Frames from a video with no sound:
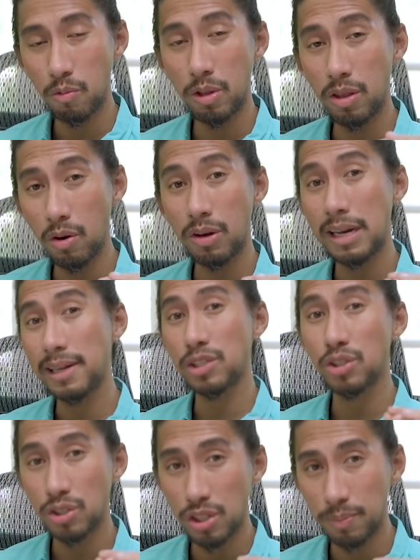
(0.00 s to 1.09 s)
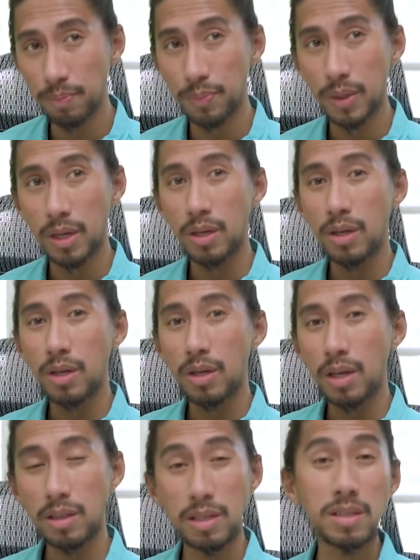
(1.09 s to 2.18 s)
with your relationship,
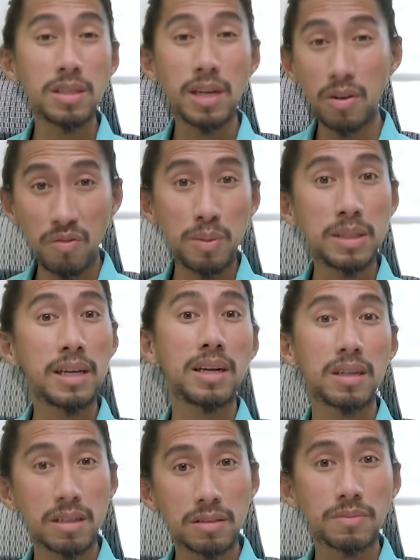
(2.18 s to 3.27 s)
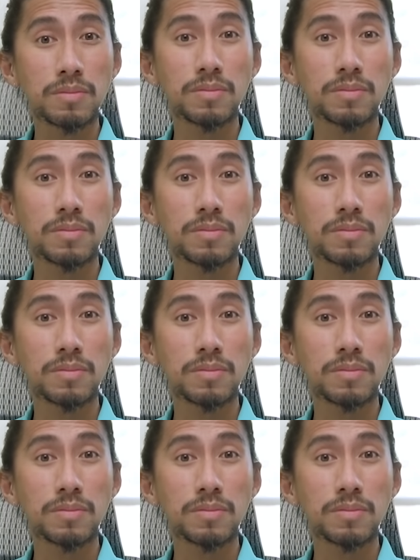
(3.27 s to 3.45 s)
and this is how you've been dating.